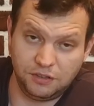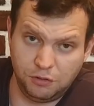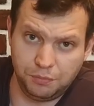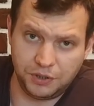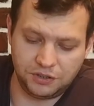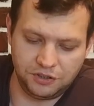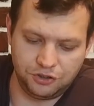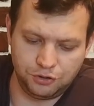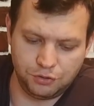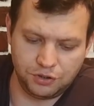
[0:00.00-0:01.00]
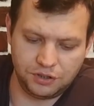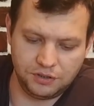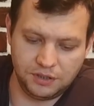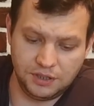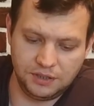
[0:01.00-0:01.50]
compact, it's short,
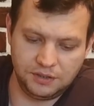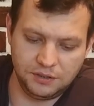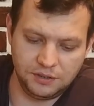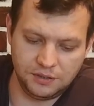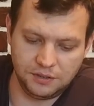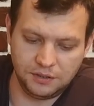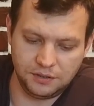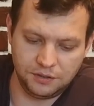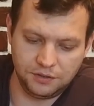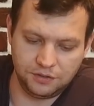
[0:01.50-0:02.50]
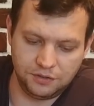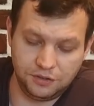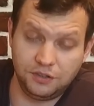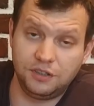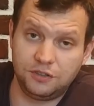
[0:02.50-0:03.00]
and
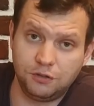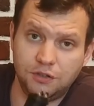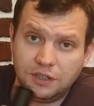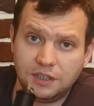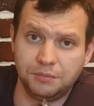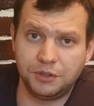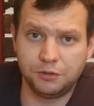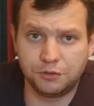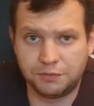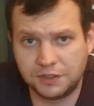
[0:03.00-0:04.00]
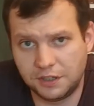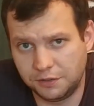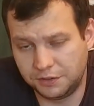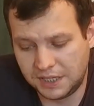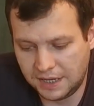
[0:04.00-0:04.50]
it certainly can be used without